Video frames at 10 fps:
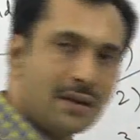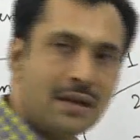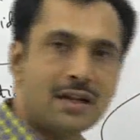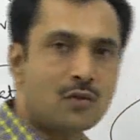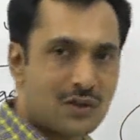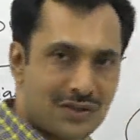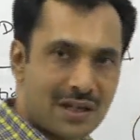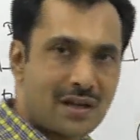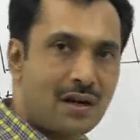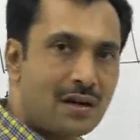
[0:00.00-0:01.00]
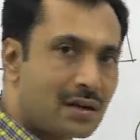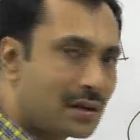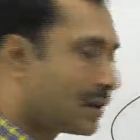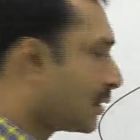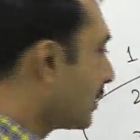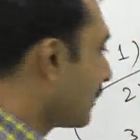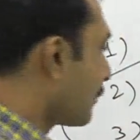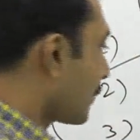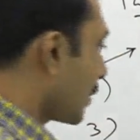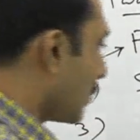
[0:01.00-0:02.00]
it was there under the
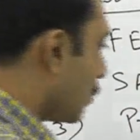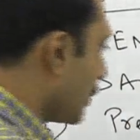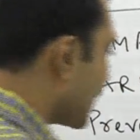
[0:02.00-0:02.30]
old